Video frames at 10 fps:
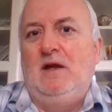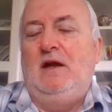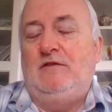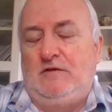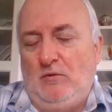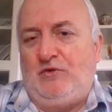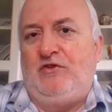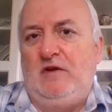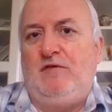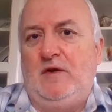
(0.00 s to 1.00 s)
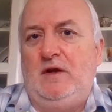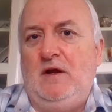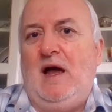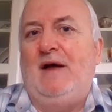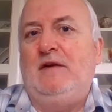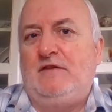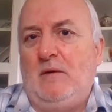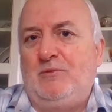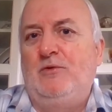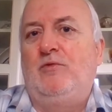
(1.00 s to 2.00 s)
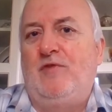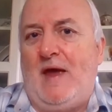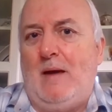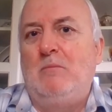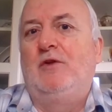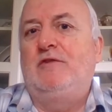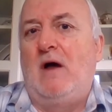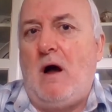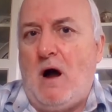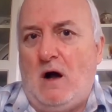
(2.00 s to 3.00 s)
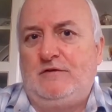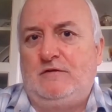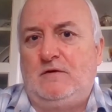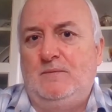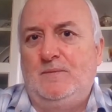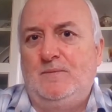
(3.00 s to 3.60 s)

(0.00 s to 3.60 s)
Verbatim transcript: It's your CV and it's up to them to ask.